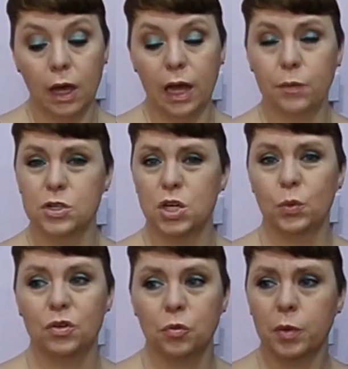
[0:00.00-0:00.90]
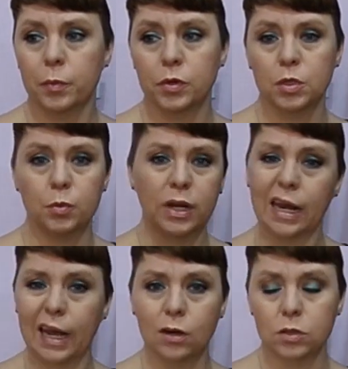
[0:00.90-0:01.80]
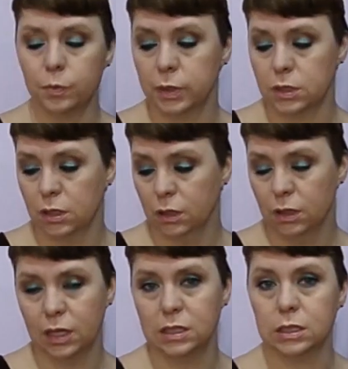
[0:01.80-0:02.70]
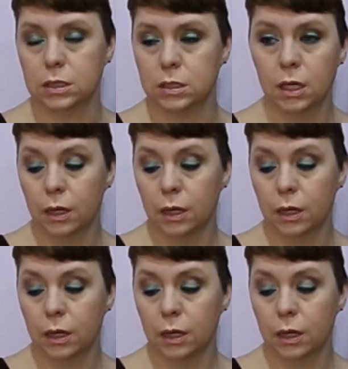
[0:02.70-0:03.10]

I wish I would have remembered to bring it out, but I didn't.